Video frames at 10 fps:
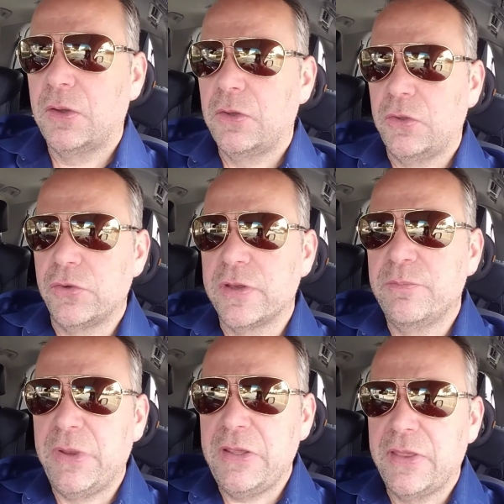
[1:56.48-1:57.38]
You can
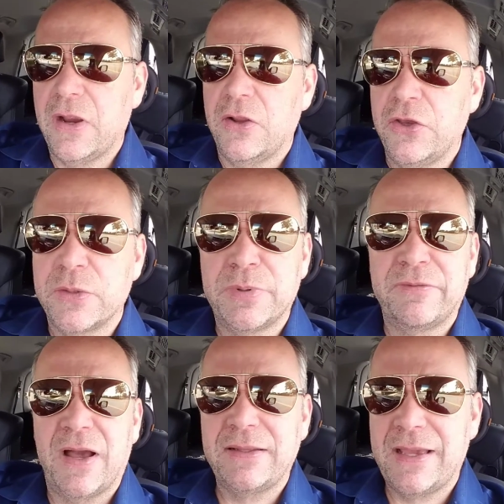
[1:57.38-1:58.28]
be there. You can
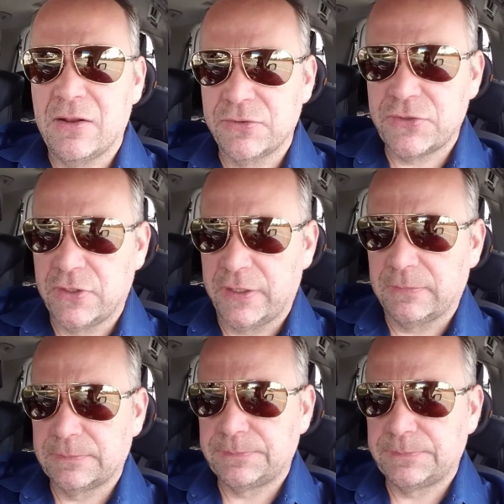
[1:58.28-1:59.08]
provide counseling